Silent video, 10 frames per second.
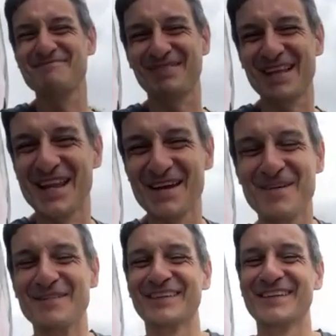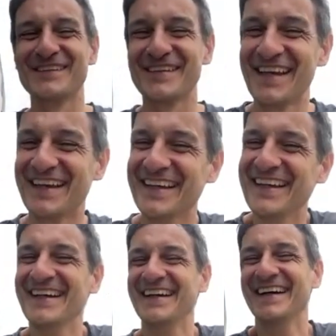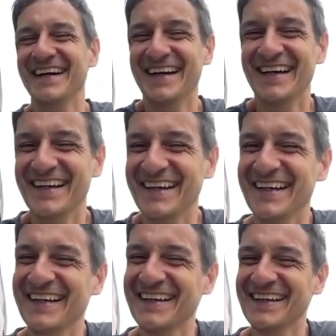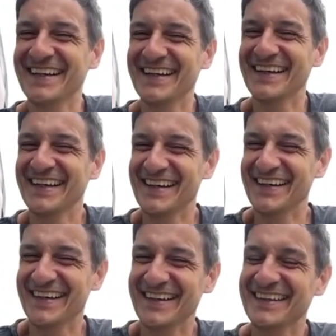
played that well for you. Up until now, they've gone,